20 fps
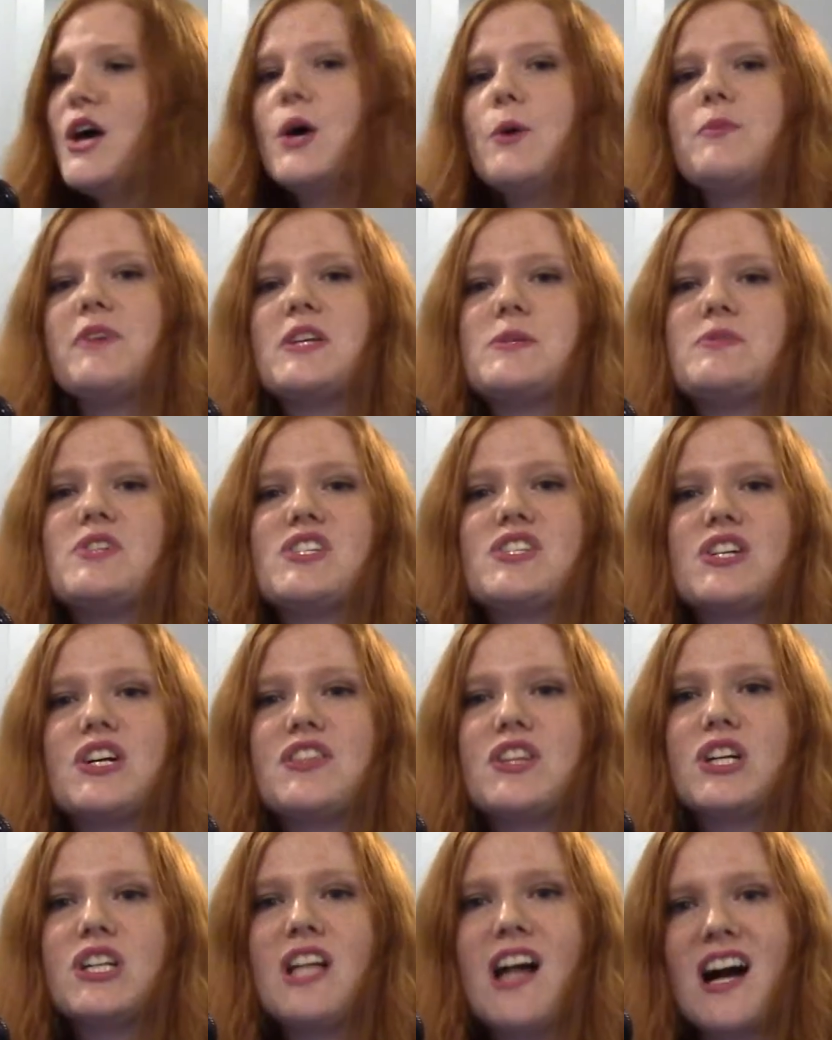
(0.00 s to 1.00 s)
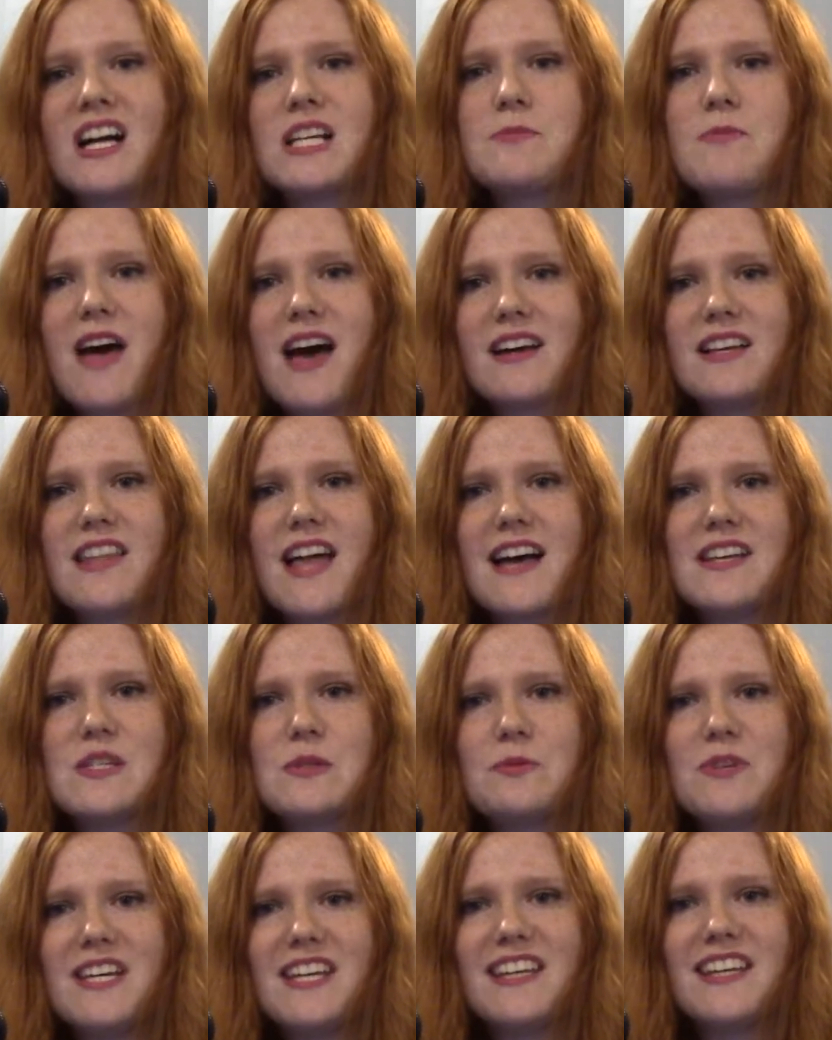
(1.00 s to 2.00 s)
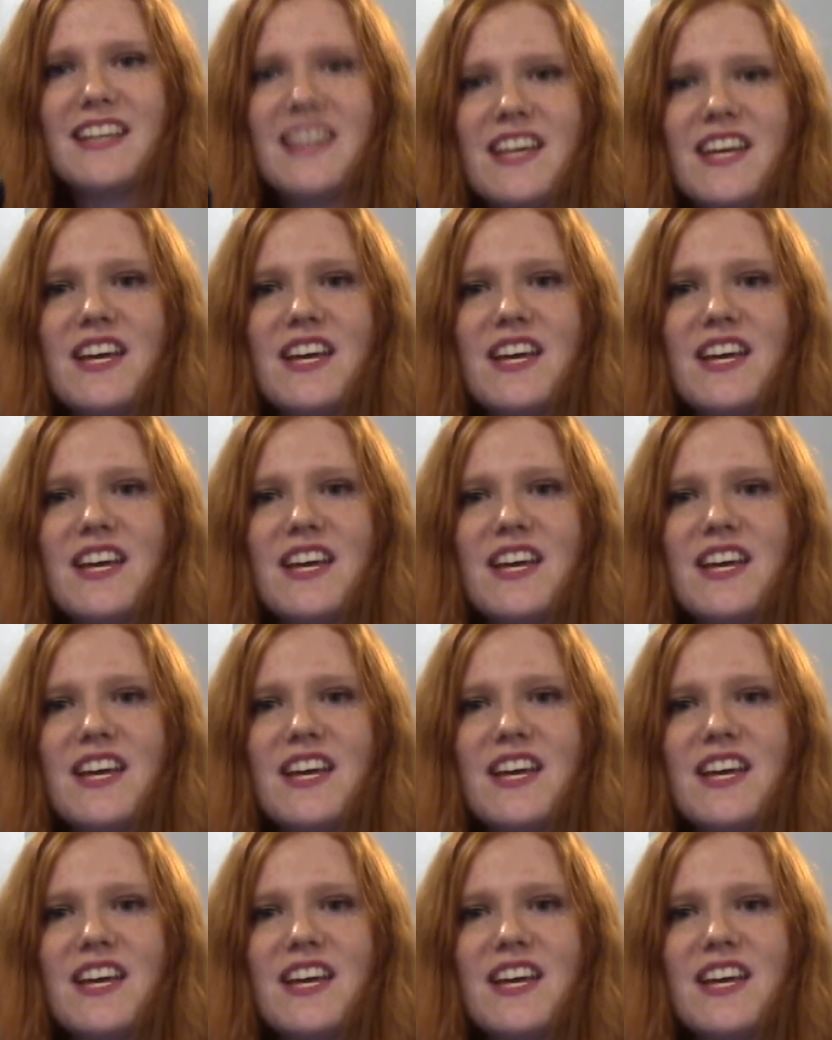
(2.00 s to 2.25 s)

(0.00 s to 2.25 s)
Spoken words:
because we just turned the clocks back last week.